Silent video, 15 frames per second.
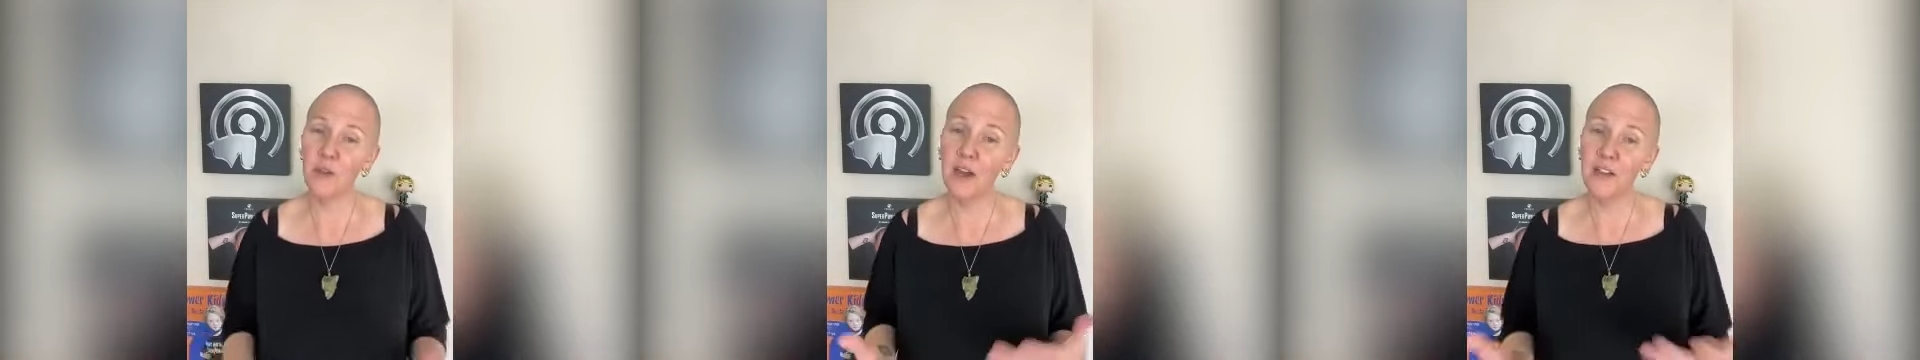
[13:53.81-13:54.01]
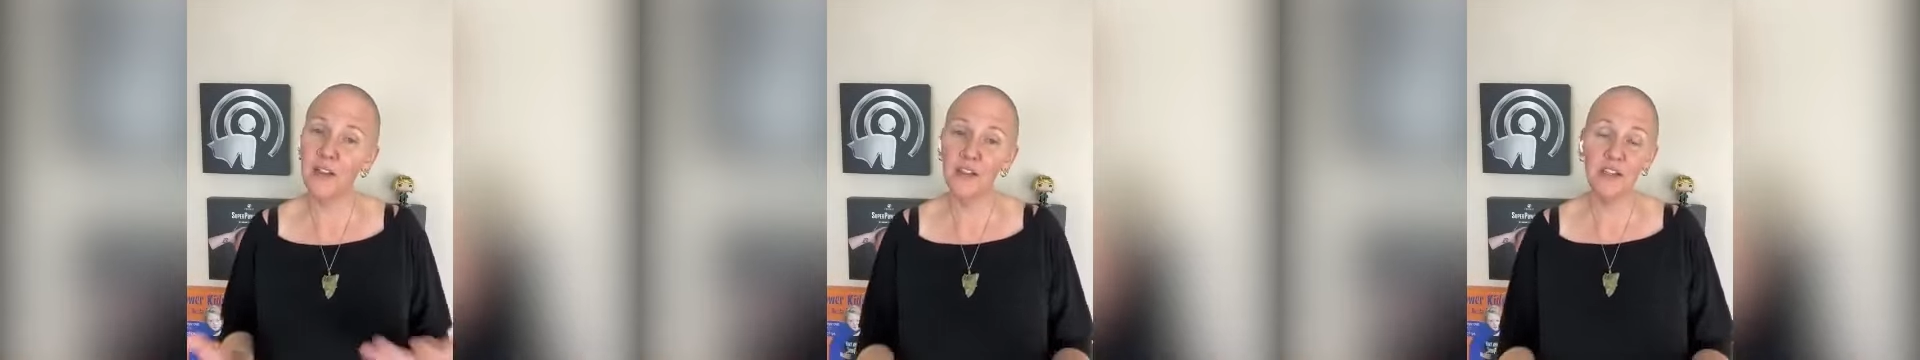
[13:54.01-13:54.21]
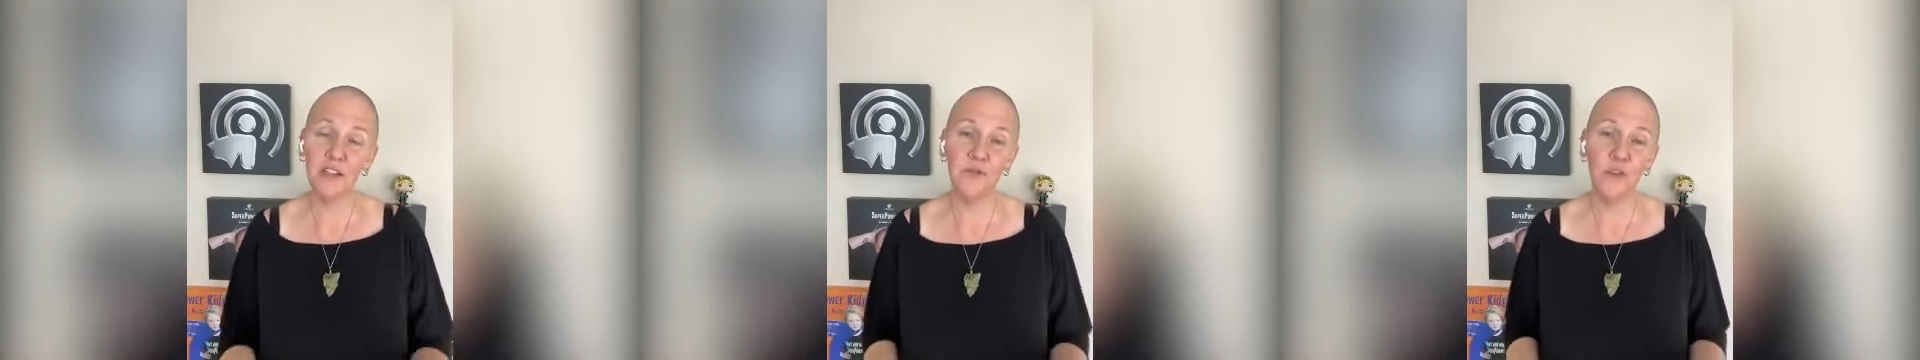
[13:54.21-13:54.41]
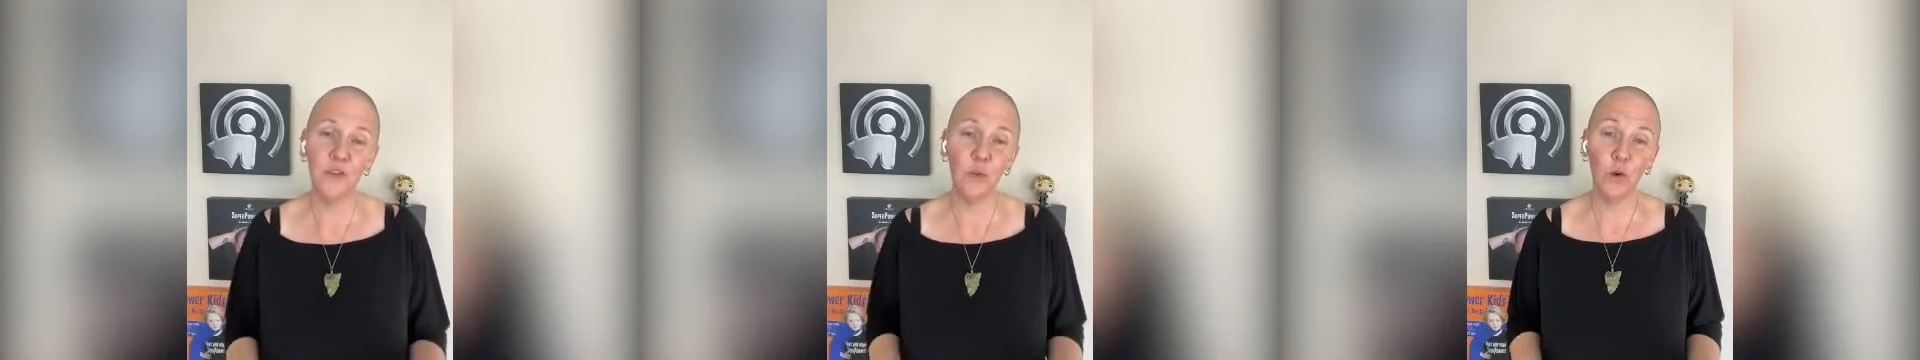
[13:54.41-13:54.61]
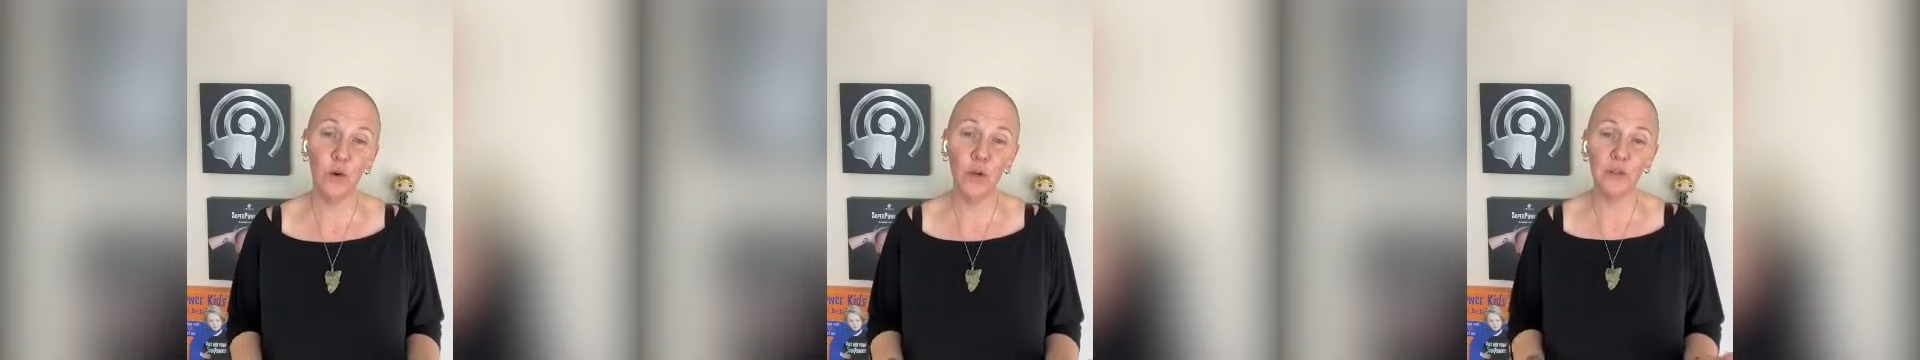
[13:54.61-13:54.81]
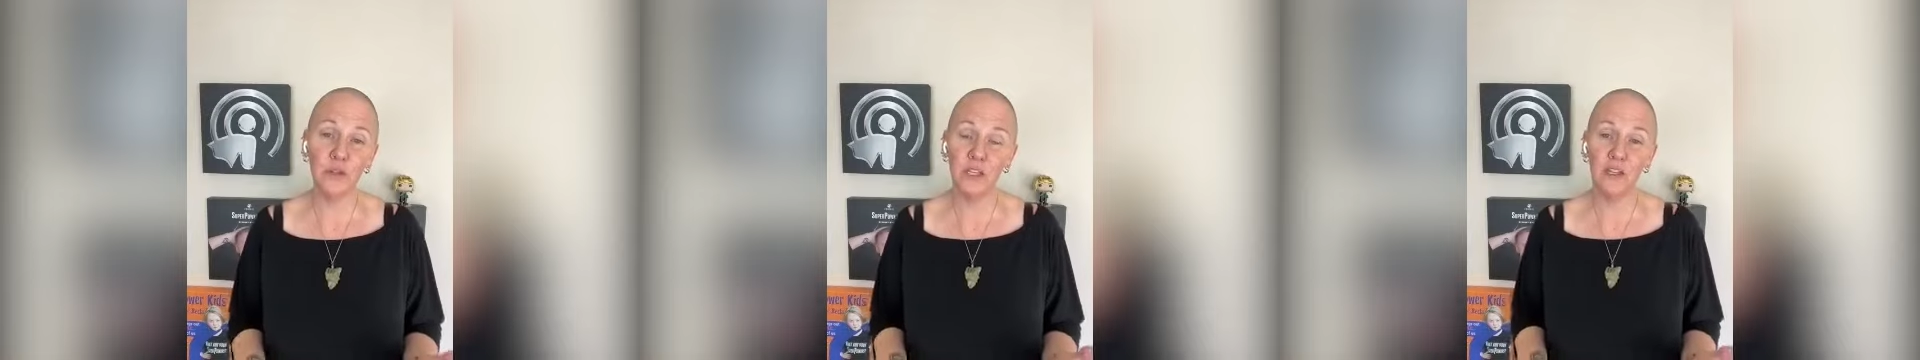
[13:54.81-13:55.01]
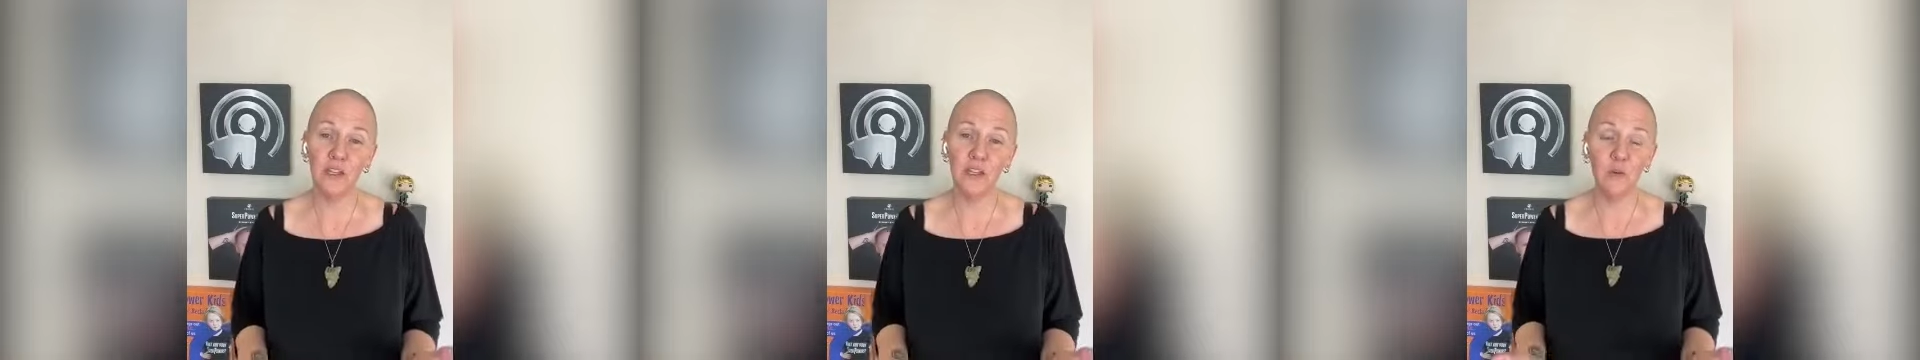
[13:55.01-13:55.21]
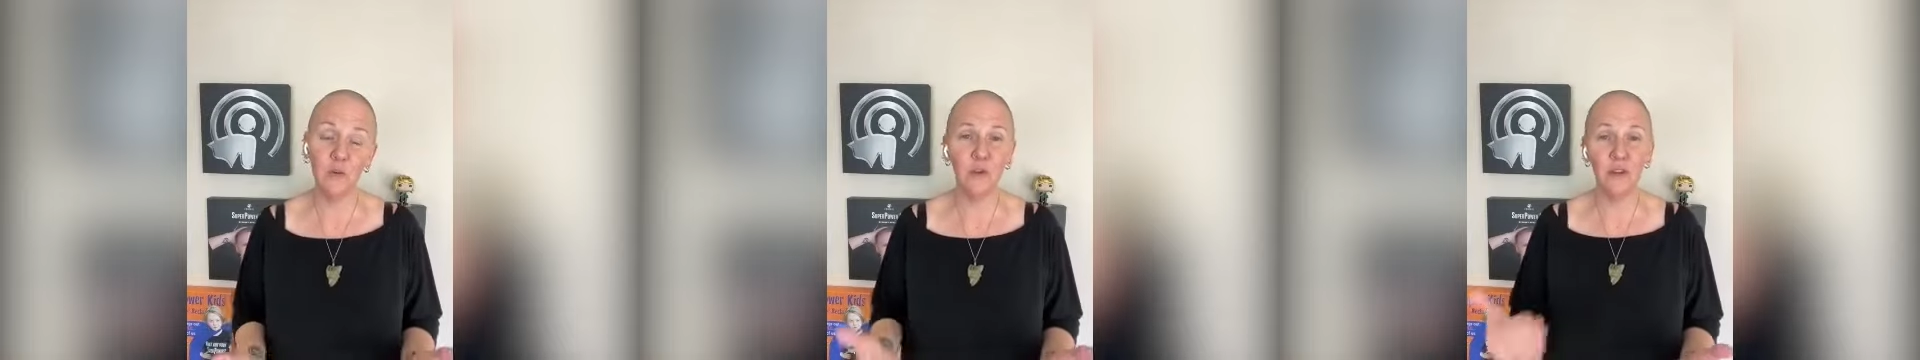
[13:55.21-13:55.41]
A lot of the stuff that we're all
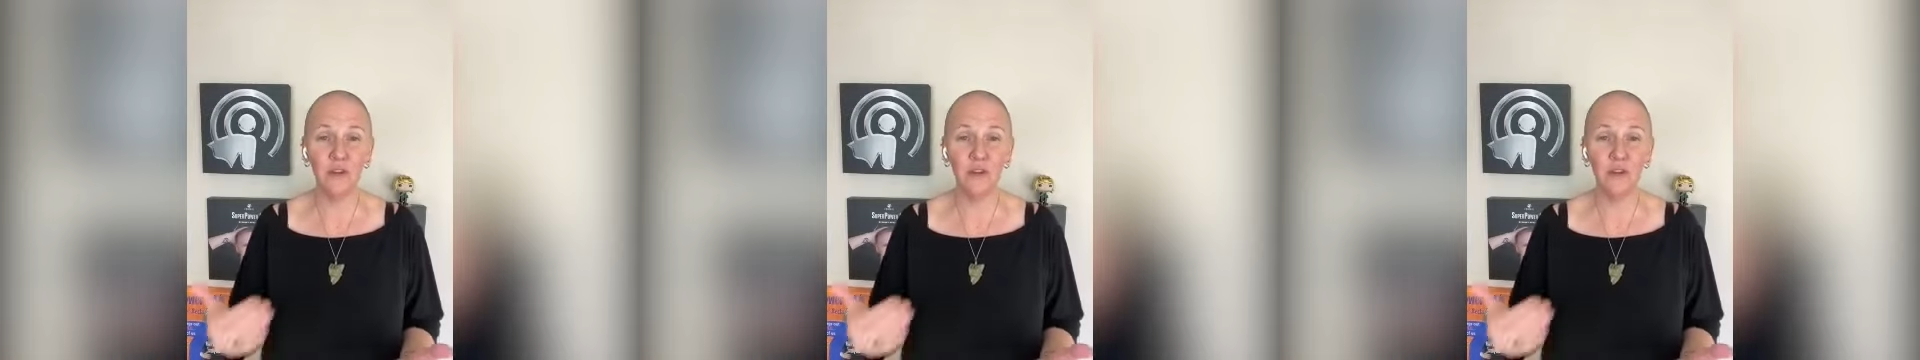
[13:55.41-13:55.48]
dealing